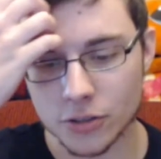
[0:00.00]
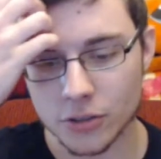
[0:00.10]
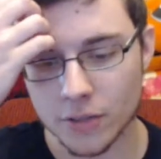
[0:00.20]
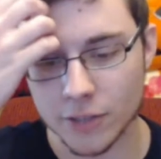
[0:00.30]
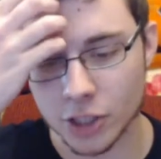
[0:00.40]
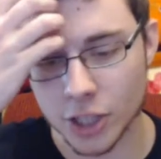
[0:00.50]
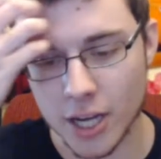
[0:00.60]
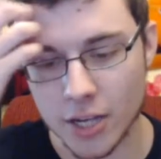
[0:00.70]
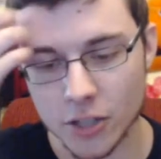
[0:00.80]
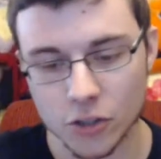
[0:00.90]
of a
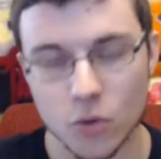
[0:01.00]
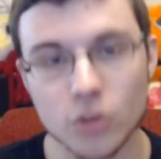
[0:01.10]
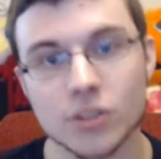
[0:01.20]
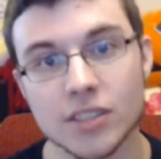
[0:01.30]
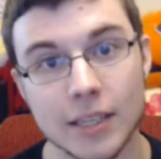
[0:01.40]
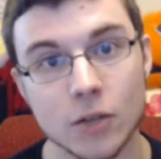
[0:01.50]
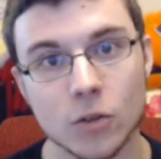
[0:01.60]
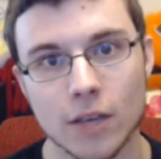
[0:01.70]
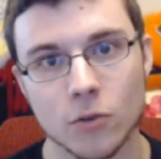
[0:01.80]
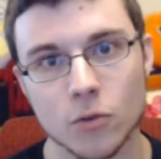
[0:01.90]
change on skill
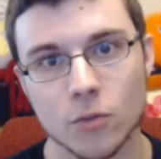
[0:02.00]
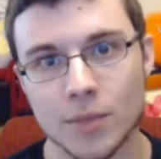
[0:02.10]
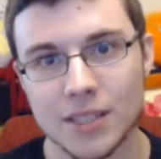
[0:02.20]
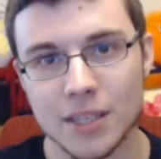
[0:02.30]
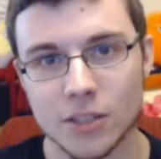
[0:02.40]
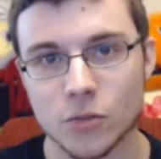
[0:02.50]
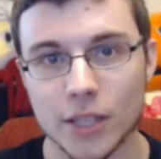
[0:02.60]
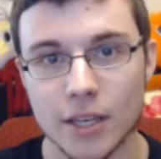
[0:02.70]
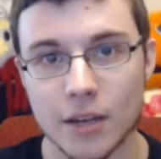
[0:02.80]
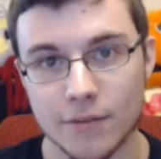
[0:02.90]
level. Because then it's
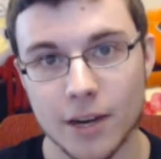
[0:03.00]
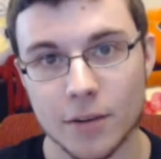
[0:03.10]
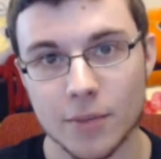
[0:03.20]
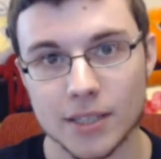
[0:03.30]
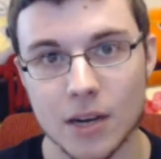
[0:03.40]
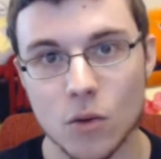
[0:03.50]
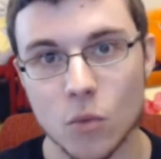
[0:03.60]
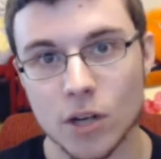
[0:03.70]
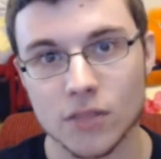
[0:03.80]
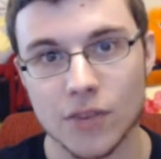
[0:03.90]
really unfair because now
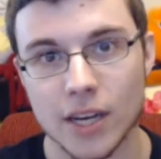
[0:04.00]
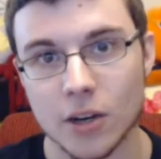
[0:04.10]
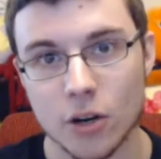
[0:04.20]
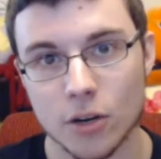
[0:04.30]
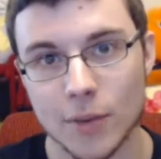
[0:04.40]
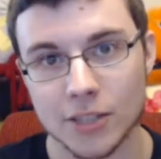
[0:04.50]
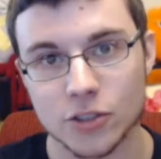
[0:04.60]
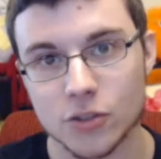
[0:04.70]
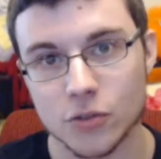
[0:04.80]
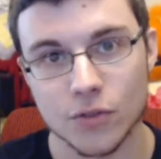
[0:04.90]
1 is fighting a harder match and
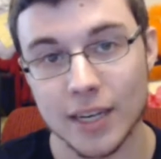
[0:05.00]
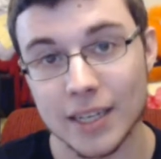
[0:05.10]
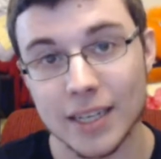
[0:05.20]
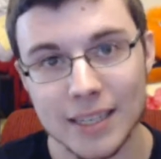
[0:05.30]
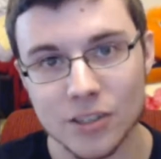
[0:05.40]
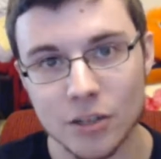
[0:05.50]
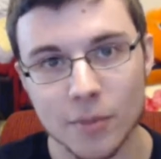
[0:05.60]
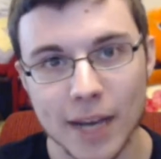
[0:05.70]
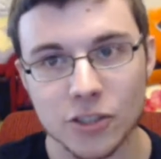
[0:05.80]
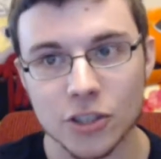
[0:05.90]
2 is fighting an easier
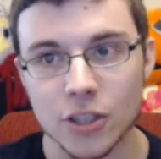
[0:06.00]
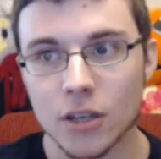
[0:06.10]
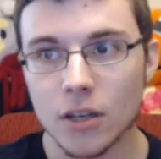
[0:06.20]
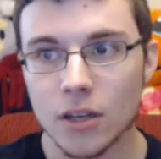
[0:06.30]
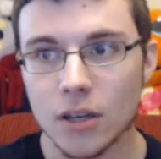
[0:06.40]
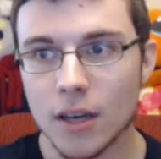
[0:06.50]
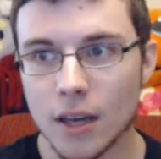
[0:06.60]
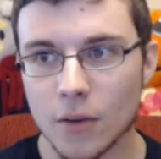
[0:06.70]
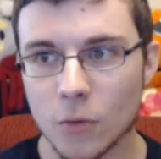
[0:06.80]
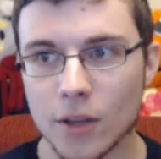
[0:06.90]
match.
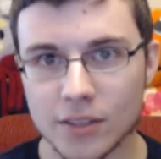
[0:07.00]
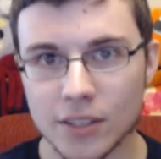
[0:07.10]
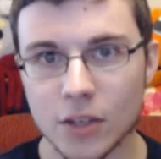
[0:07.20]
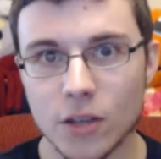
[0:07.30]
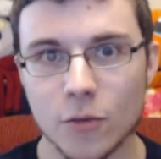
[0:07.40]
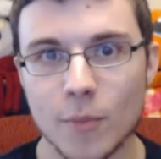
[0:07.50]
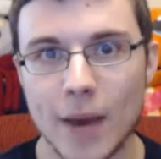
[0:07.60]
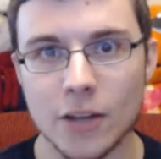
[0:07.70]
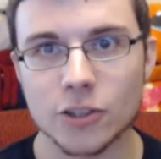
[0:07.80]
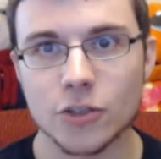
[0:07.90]
Where the skill level
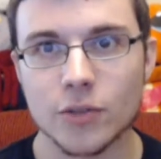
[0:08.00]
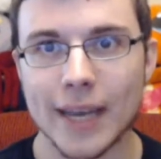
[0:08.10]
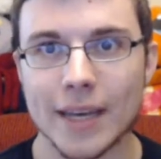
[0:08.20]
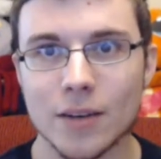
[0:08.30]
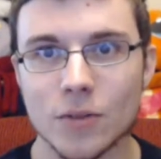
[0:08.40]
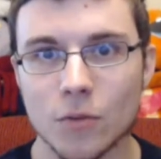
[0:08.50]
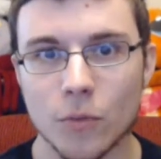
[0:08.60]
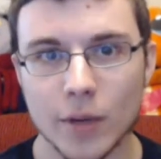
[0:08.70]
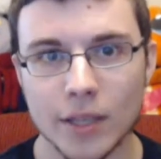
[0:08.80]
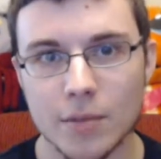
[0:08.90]
matters, you can't
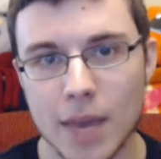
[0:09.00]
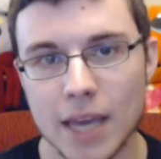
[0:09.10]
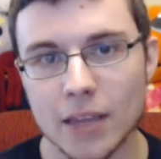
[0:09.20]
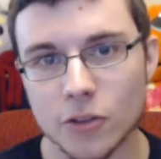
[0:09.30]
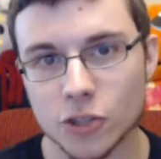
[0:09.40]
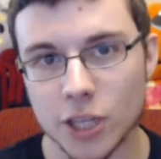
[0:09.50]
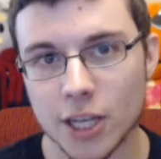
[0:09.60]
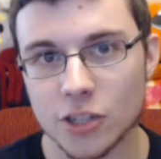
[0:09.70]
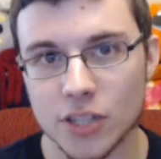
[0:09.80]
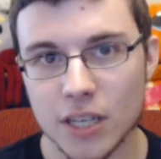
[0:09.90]
really make those
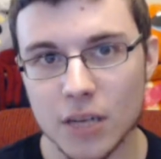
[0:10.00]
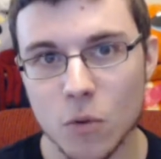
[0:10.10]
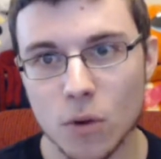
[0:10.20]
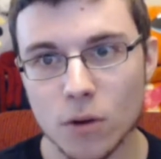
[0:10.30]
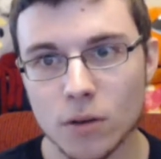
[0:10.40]
changes anymore.